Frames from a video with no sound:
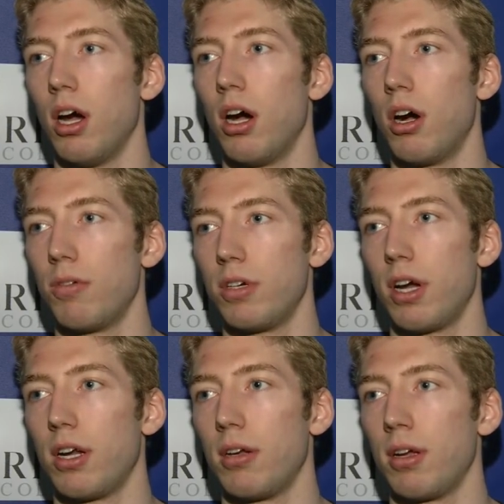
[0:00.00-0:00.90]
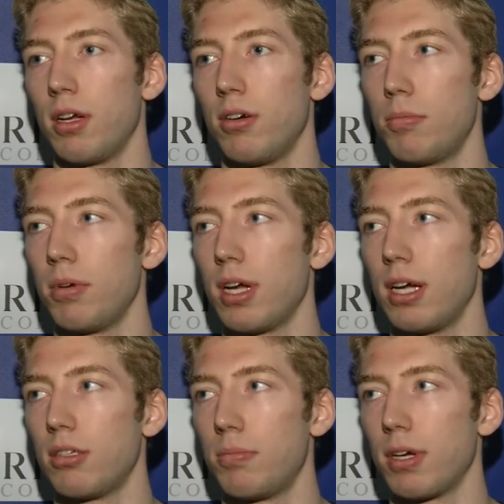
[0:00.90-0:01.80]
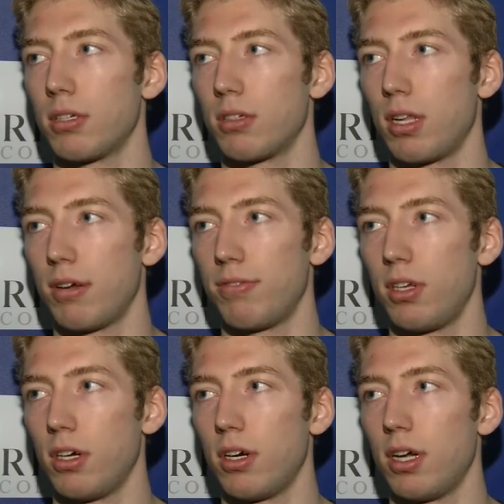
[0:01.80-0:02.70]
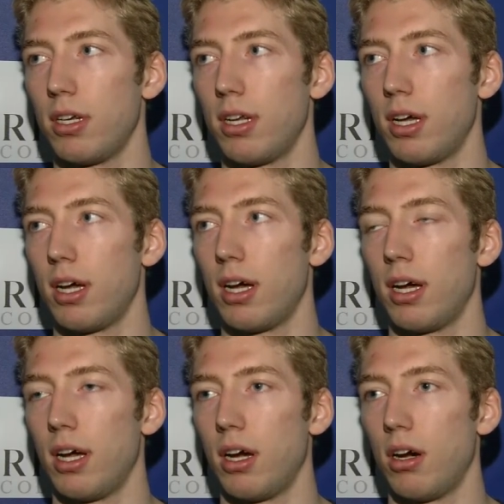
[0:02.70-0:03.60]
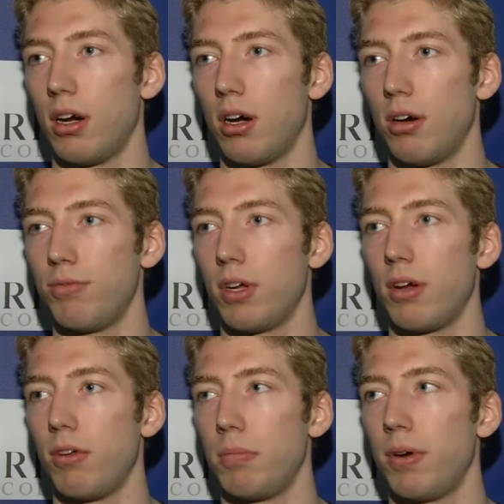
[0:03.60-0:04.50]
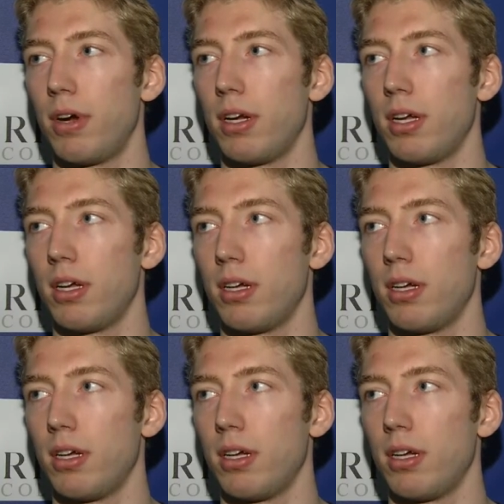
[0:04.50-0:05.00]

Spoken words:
hard with other group of guys back in Skellefteå, and hopefully I will be ready.